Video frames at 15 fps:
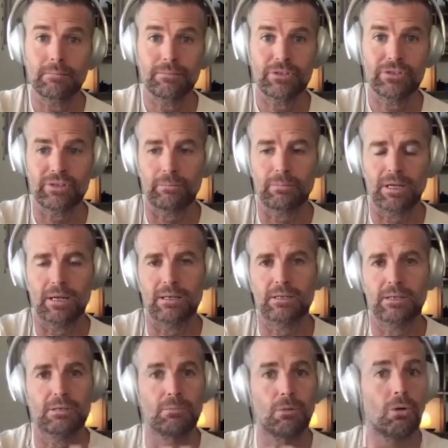Some days
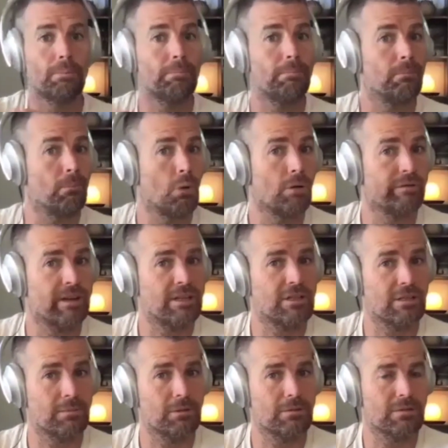it's more
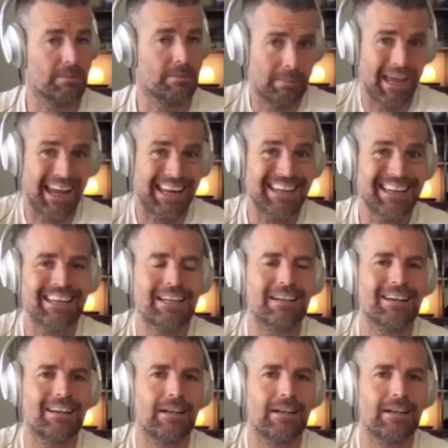vegetables, depending.